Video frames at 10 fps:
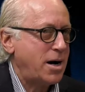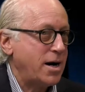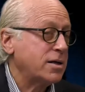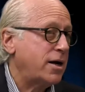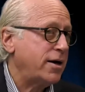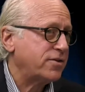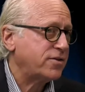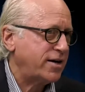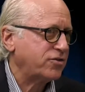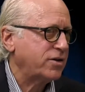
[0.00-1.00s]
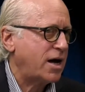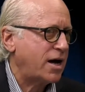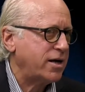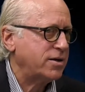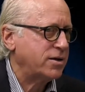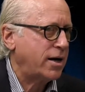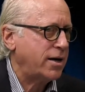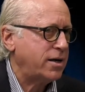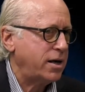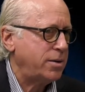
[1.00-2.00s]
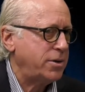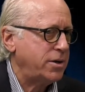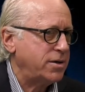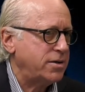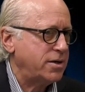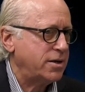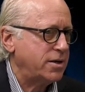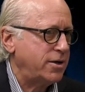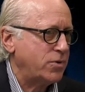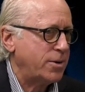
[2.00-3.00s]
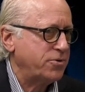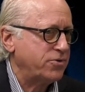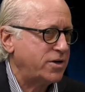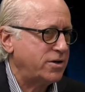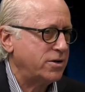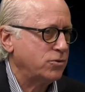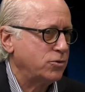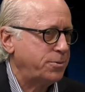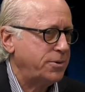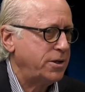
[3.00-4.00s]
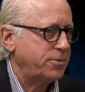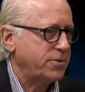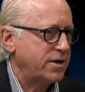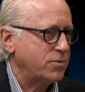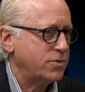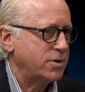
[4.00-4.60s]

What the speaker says: clients, actually, I came in and represented a group of people that